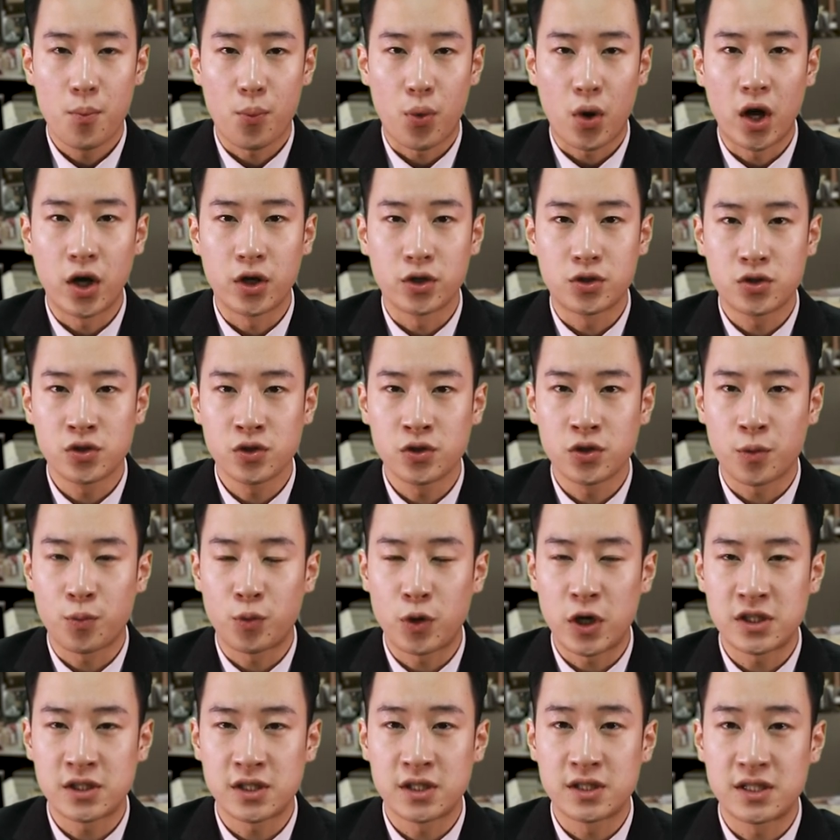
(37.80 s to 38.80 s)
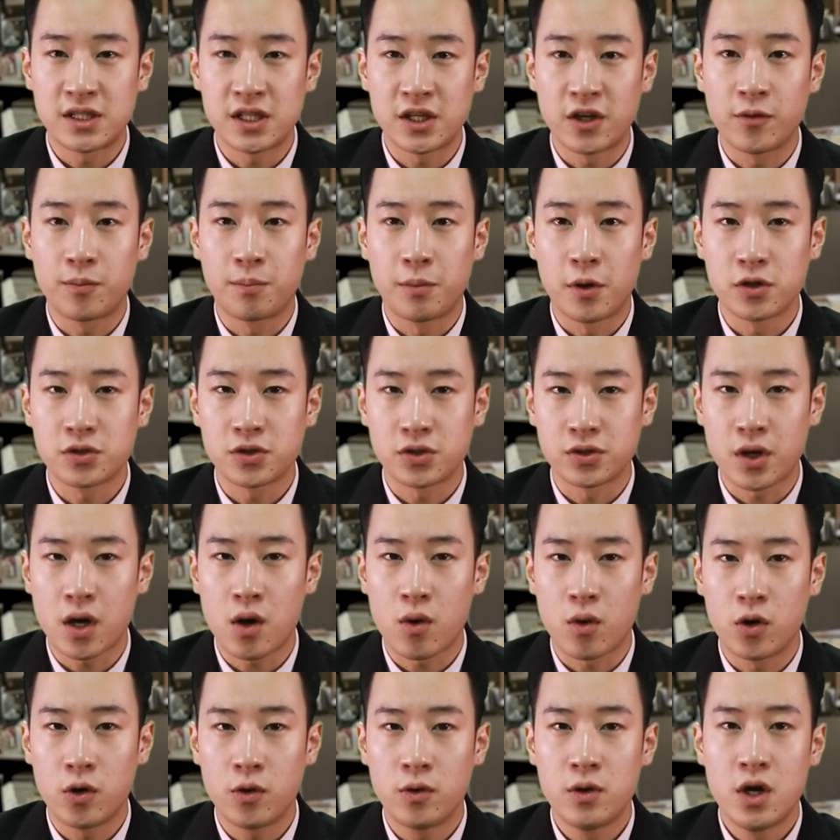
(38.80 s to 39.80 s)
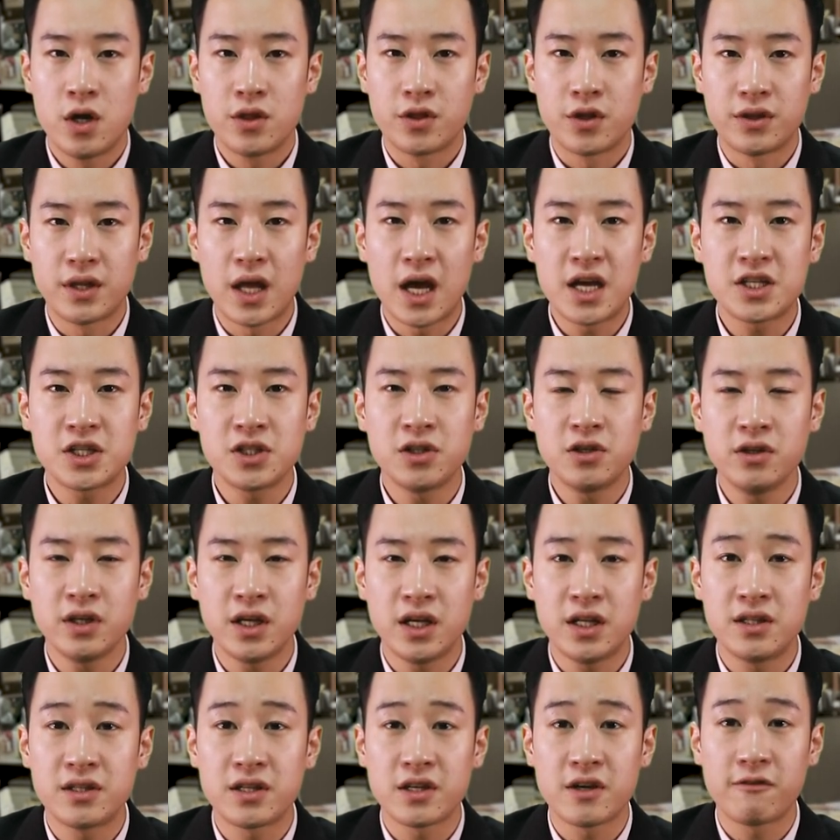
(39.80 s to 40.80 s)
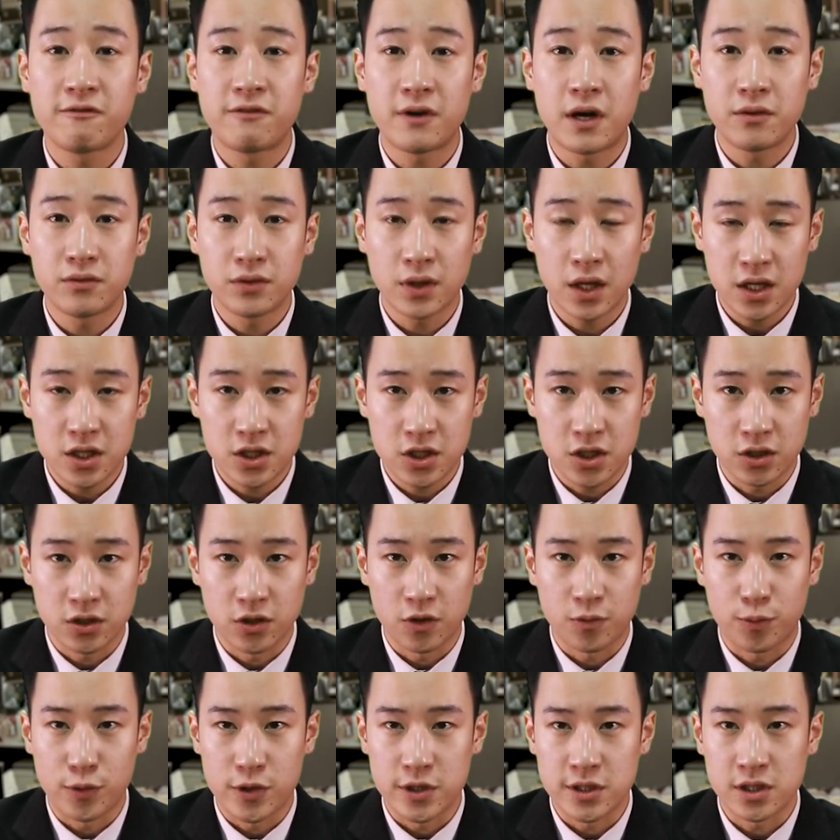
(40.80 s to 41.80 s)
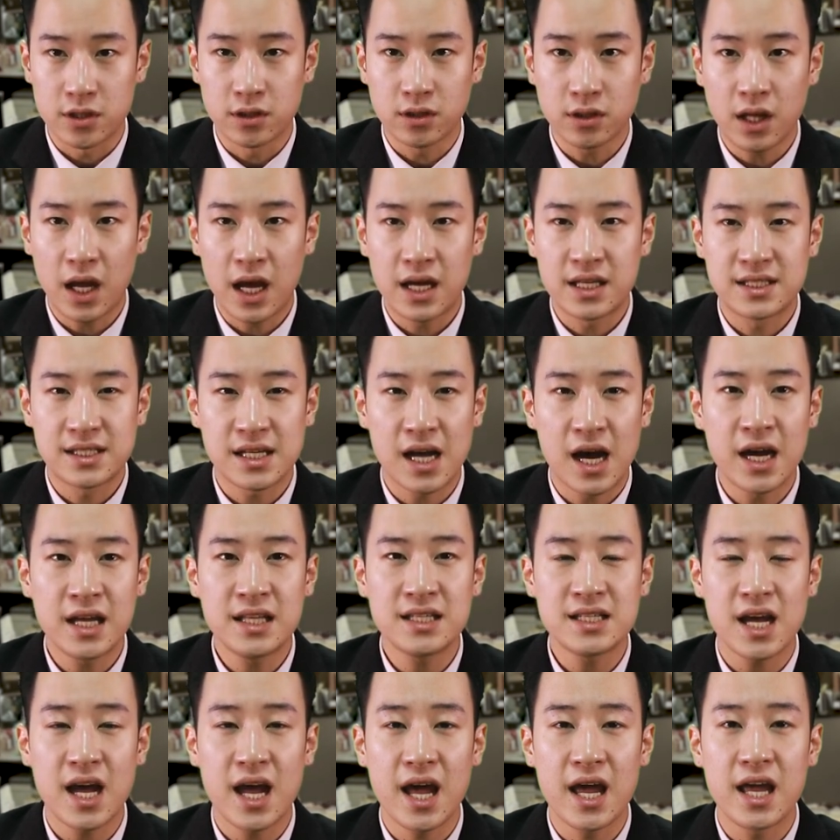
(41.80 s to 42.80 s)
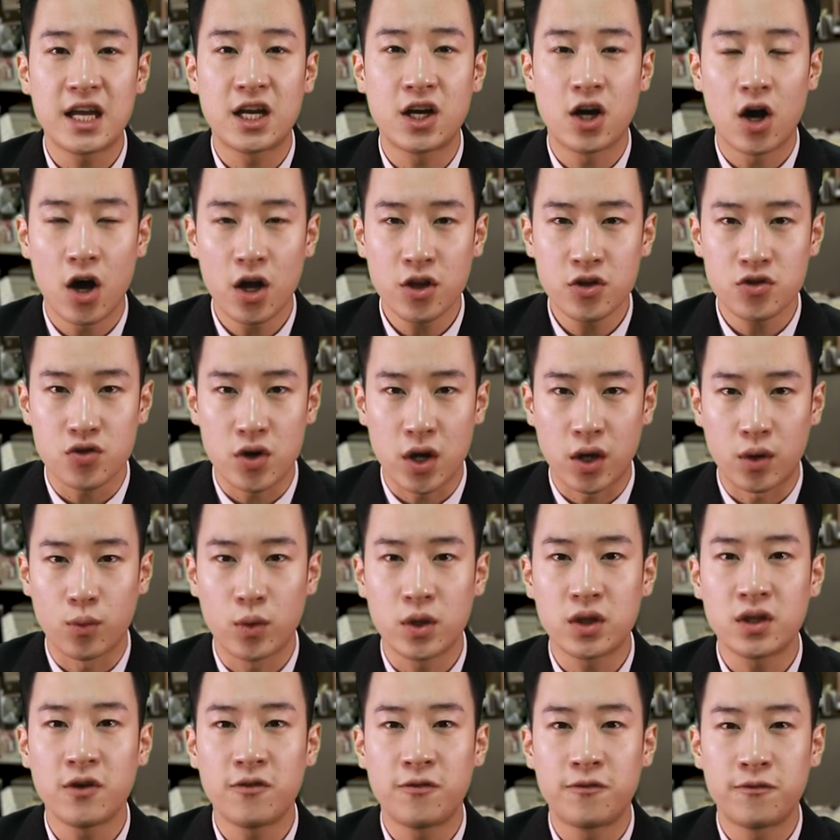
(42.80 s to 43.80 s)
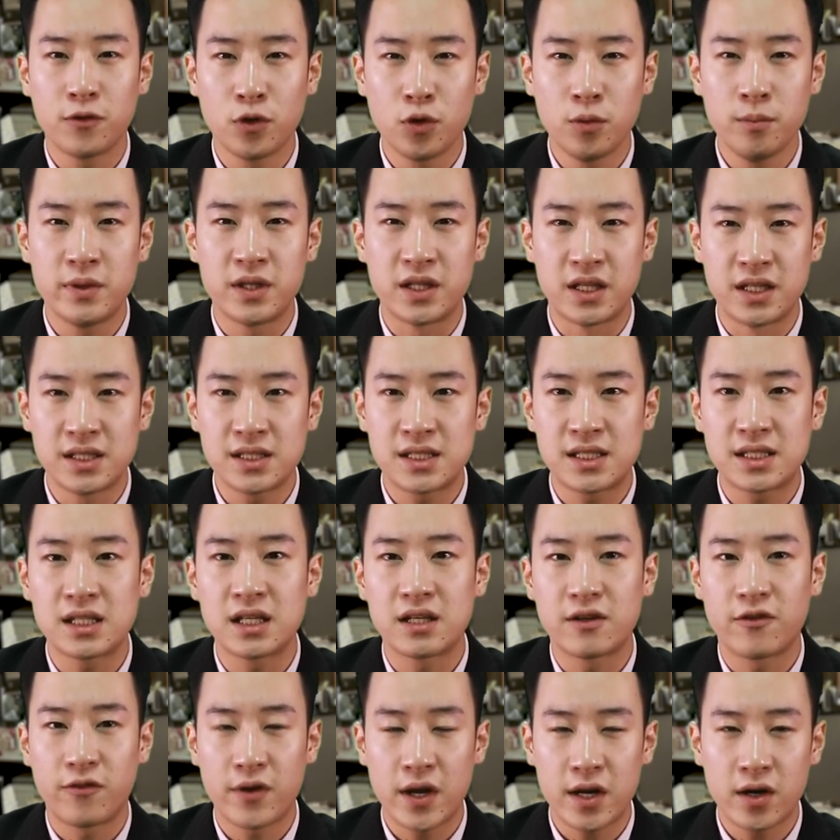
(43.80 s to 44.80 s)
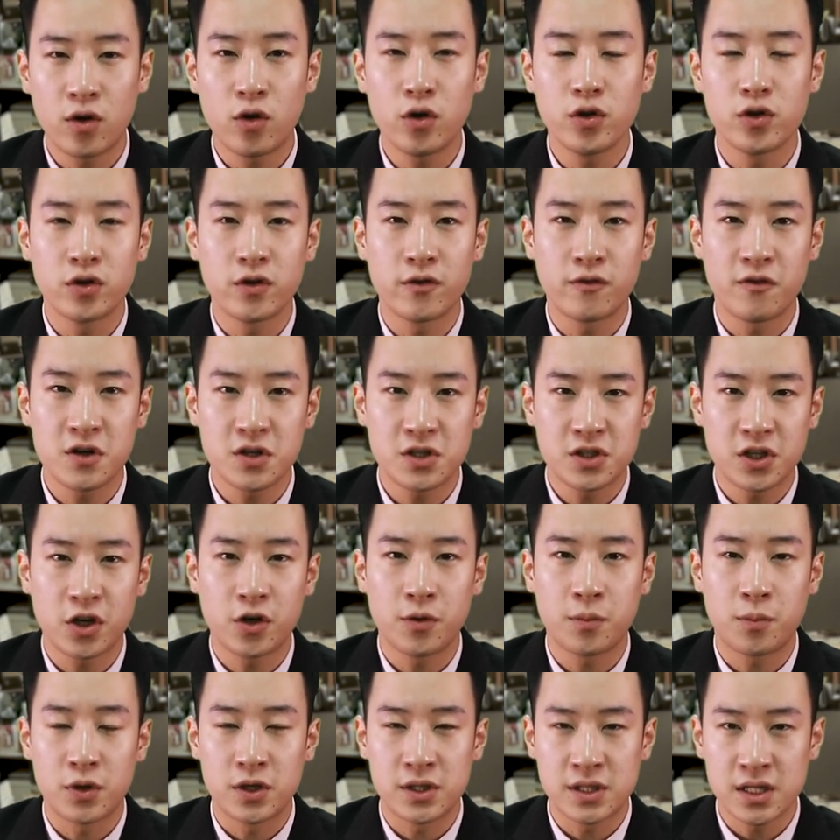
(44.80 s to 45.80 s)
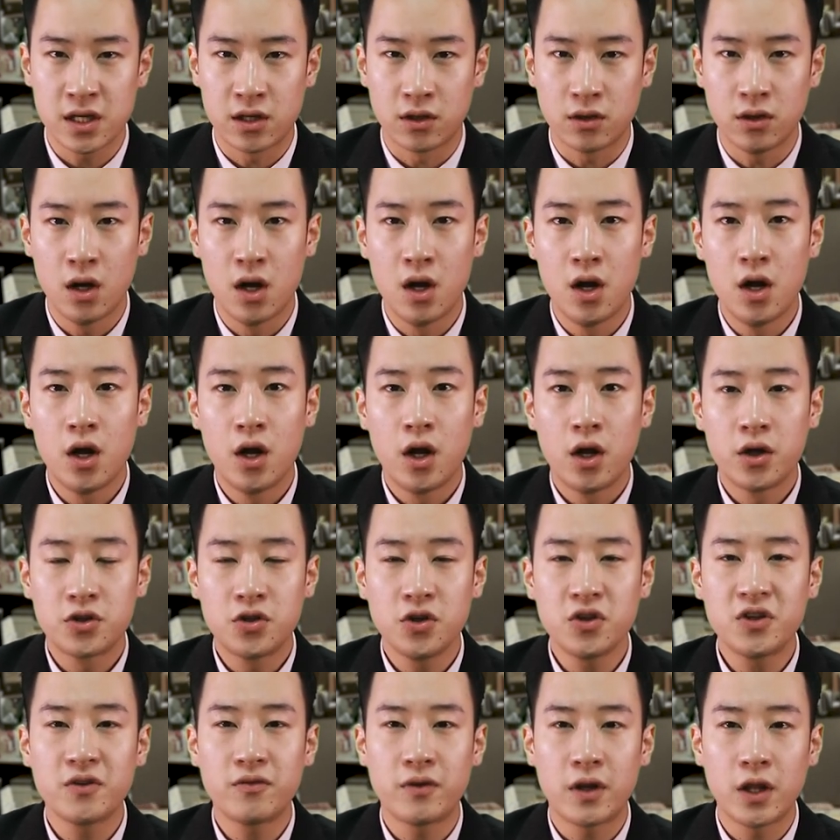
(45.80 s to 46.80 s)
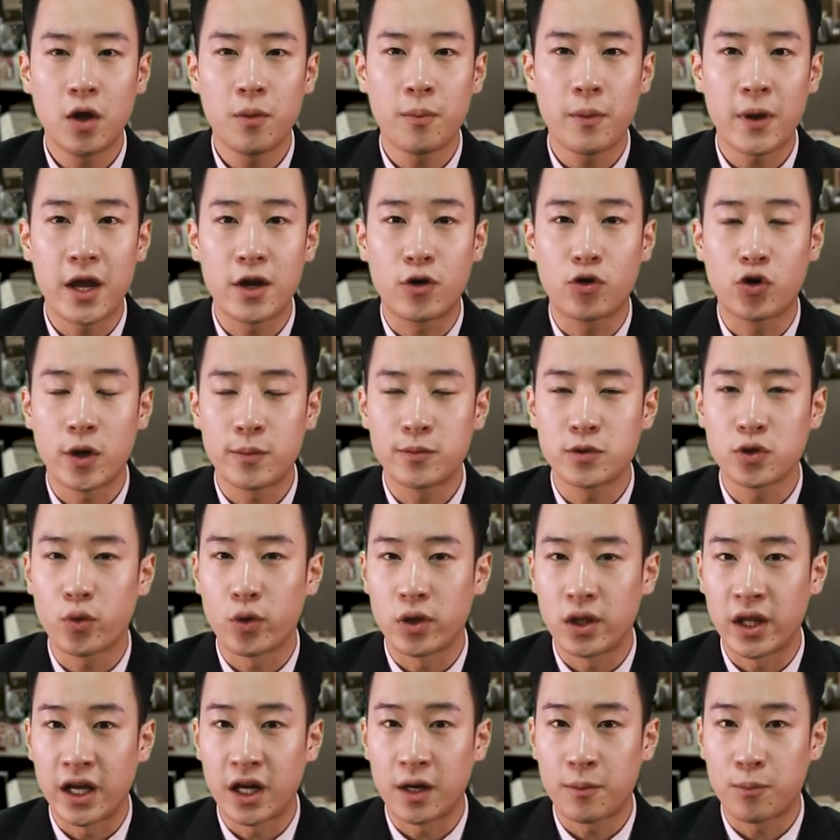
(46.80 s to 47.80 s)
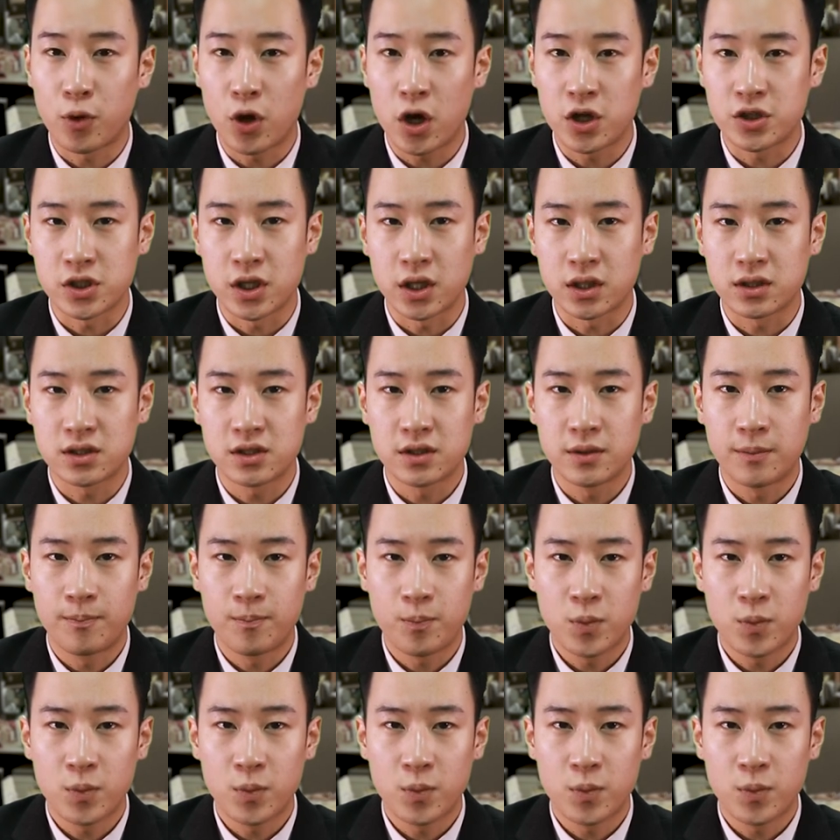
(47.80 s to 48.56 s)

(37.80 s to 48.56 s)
Prior to the presidency of Bolsonaro, the National Indian Foundation of Brazil signed a contract with the Fulminense Federal University of Brazil to develop a crypto-related project.